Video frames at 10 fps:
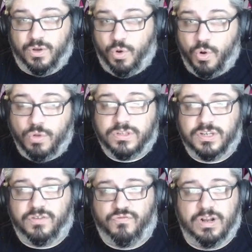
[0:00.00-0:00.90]
the
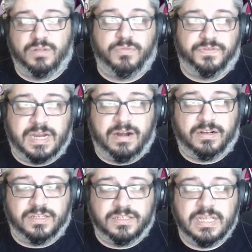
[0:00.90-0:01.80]
Altered Realm of
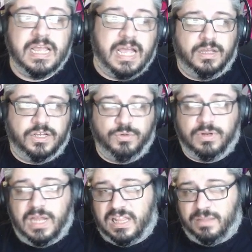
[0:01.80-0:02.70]
Characters. She
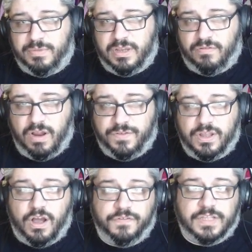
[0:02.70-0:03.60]
will likely be
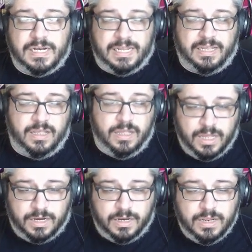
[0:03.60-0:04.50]
arriving after Ling
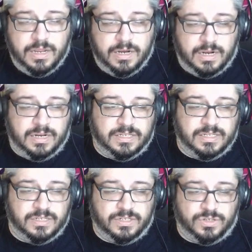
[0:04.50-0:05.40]
Han. Now this
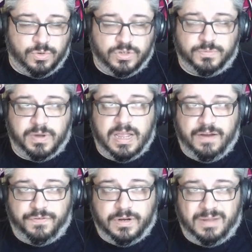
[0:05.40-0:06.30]
is sourced by
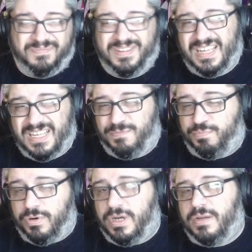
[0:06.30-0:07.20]
Aphrodite, but it's
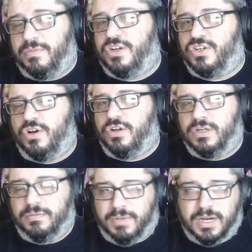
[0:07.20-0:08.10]
pretty much
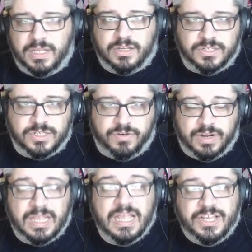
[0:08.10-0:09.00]
on the money
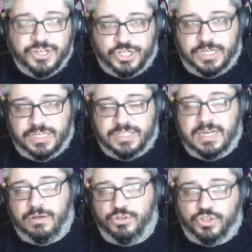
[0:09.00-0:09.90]
considering she is
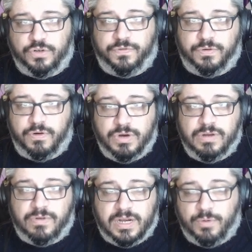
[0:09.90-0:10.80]
now due for a
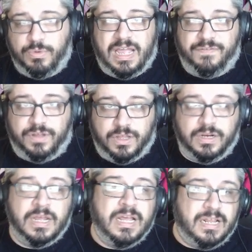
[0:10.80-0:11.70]
rerun. Now we have
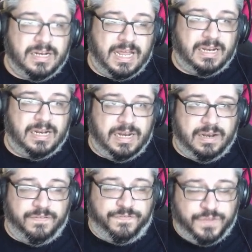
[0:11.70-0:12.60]
heard that
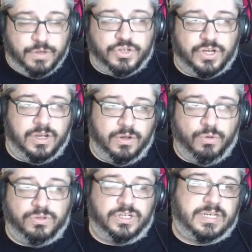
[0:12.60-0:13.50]
future
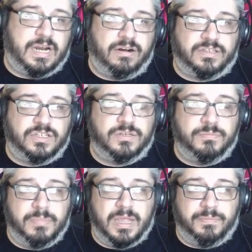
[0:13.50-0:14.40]
Altered
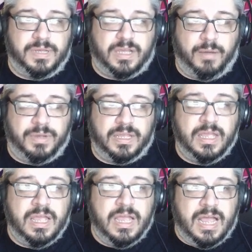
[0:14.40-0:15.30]
Characters may be coming
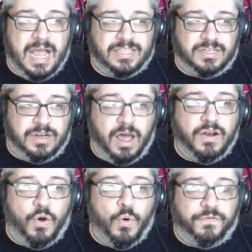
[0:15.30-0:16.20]
at an
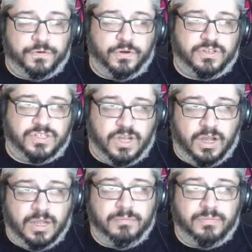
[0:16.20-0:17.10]
unorthodox
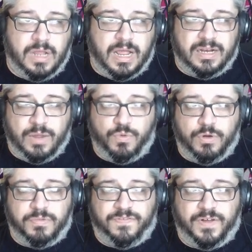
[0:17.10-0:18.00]
time and they
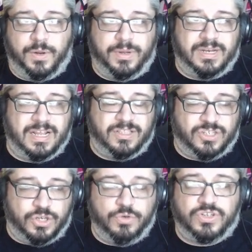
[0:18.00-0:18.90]
won't be following
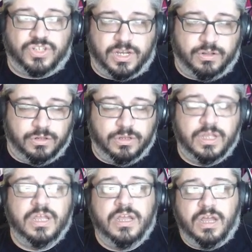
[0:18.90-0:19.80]
that two cycle
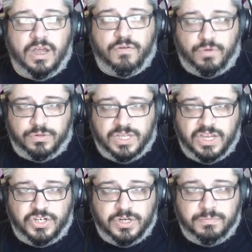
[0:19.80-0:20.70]
uh,
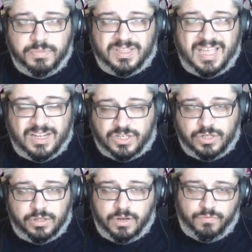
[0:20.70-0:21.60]
rotation, but that is
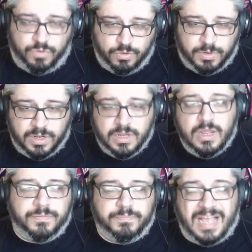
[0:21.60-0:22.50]
still a rumor.
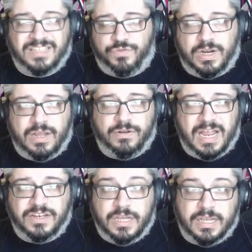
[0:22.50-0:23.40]
But as of right now,
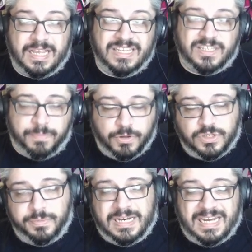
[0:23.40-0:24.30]
Nan Ying is
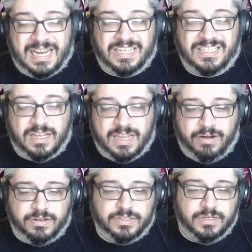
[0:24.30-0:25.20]
supposed to be the next
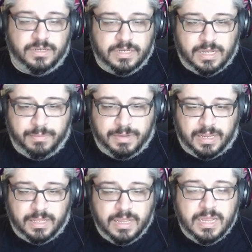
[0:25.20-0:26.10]
character coming.